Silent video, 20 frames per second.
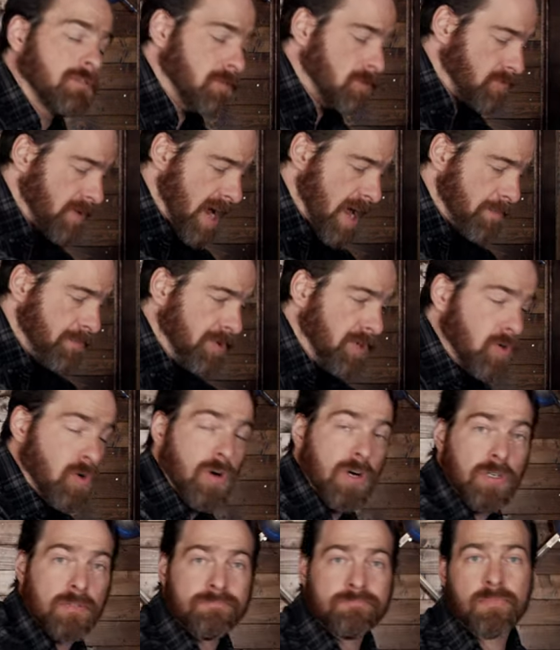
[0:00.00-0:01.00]
grab
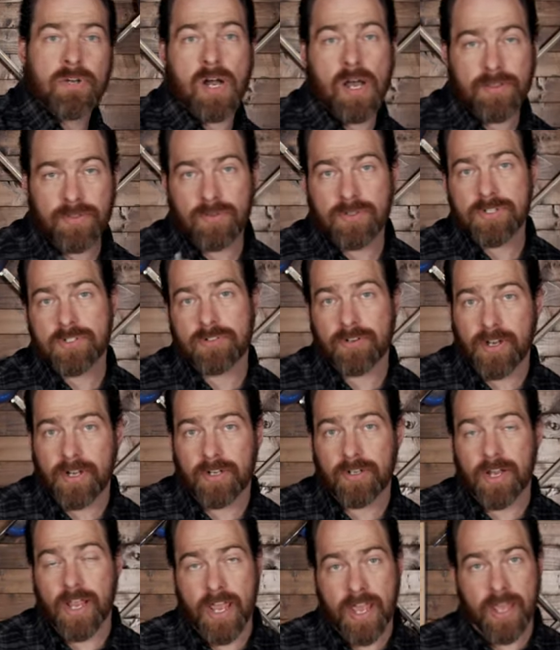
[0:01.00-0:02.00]
your Hawthorne
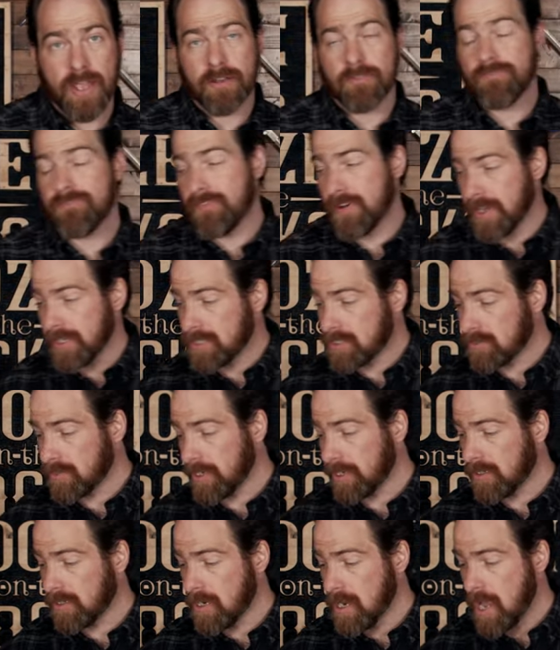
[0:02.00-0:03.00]
strainer and fine
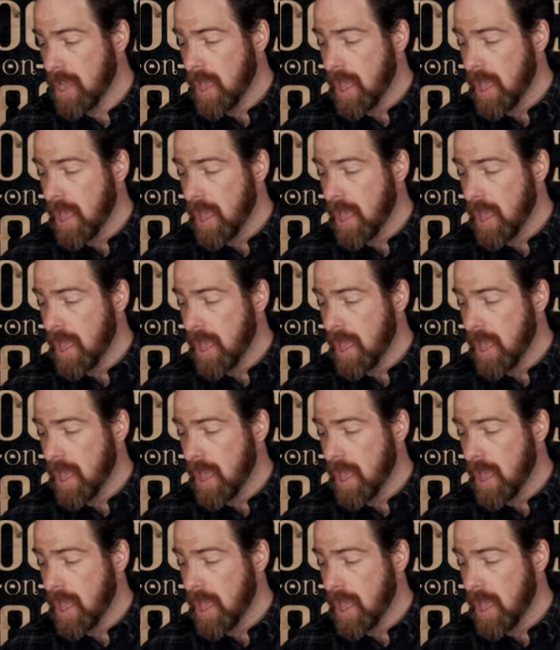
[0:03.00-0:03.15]
strainer